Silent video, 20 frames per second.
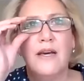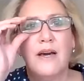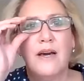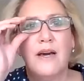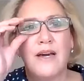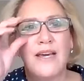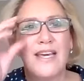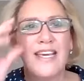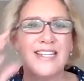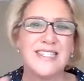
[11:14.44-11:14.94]

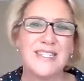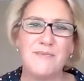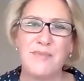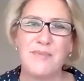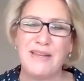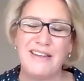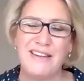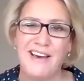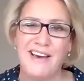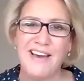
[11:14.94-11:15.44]
Uh, it's a
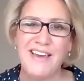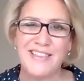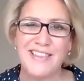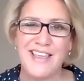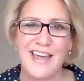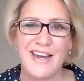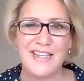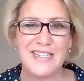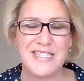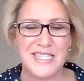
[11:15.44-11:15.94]
bit like
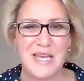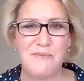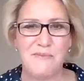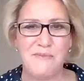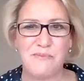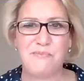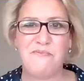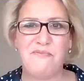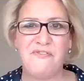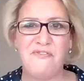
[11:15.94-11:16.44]
that. It's that
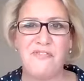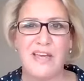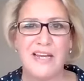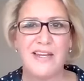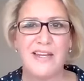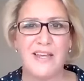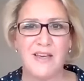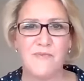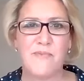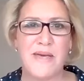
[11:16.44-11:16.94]

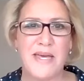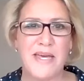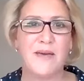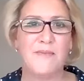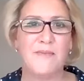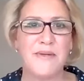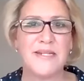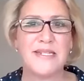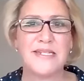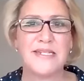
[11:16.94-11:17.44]
feeling of being
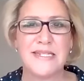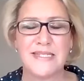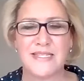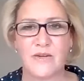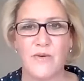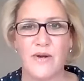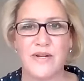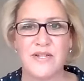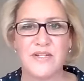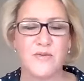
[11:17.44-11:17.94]
a bit
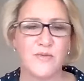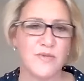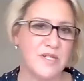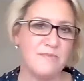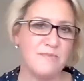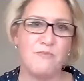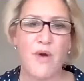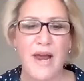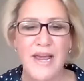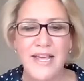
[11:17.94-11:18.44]
disgruntled,
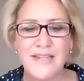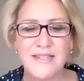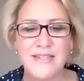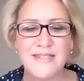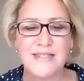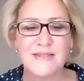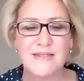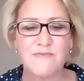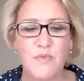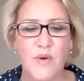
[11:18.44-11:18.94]
and
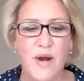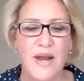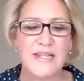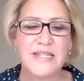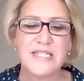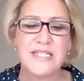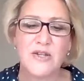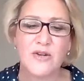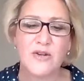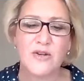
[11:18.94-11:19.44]
brains
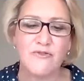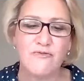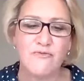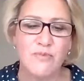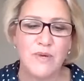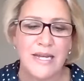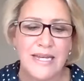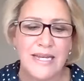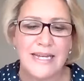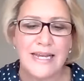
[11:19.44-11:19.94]
brains don't
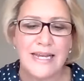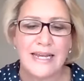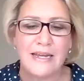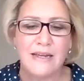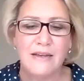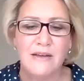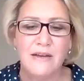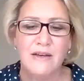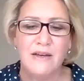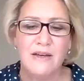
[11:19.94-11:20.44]
really
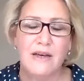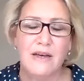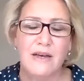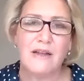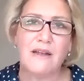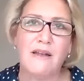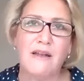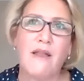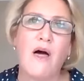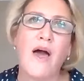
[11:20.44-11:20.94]

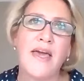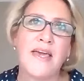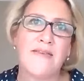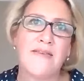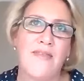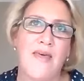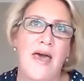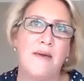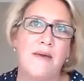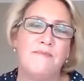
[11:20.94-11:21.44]
like
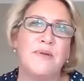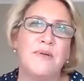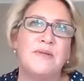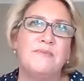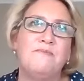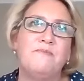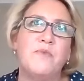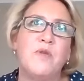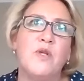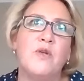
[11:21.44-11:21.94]
that. But
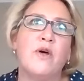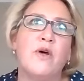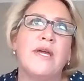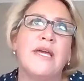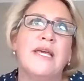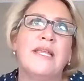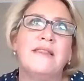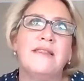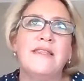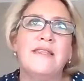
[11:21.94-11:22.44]
you know,
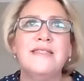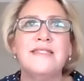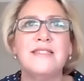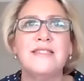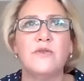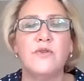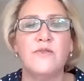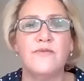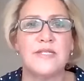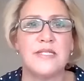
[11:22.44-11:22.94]
in this
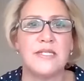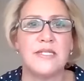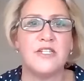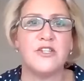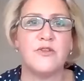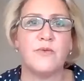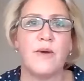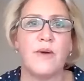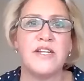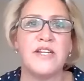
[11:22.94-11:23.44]
sort of
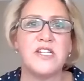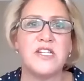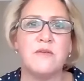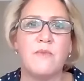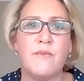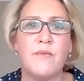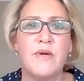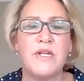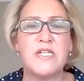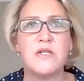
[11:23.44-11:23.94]
situation,
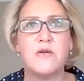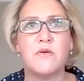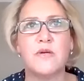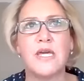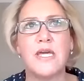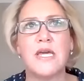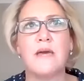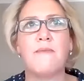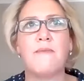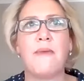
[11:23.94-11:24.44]
when we're
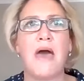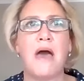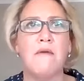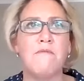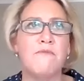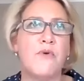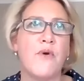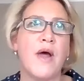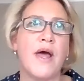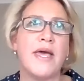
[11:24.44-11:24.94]
talking about
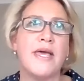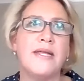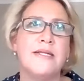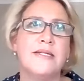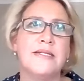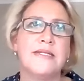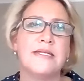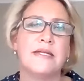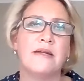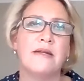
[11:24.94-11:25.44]

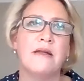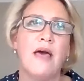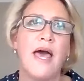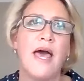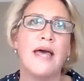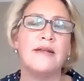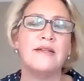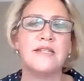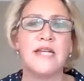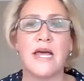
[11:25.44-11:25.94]
brains and
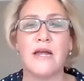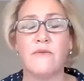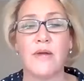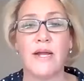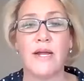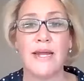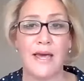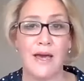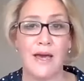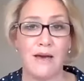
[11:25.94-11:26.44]
and, and
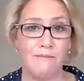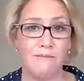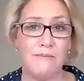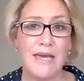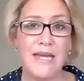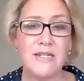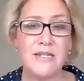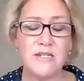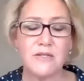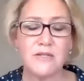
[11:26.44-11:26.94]
really our
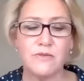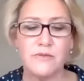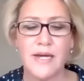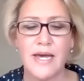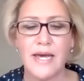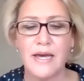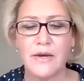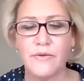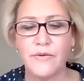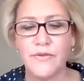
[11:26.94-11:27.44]
mental
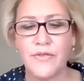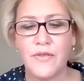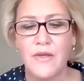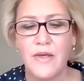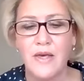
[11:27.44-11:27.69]
health,